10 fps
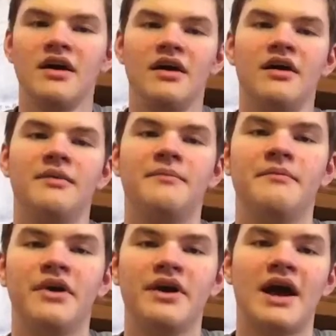
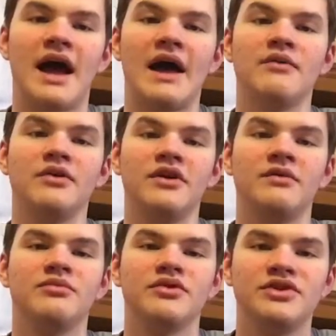But I
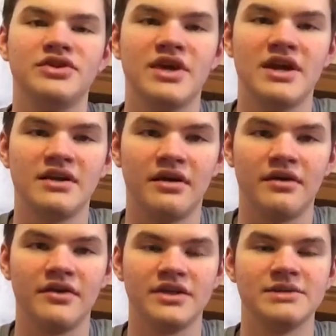really appreciate
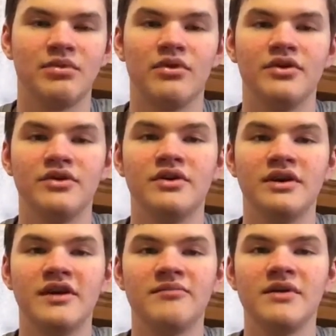all the support you
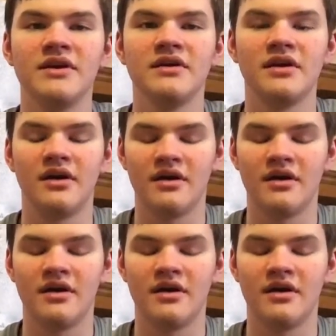can give me.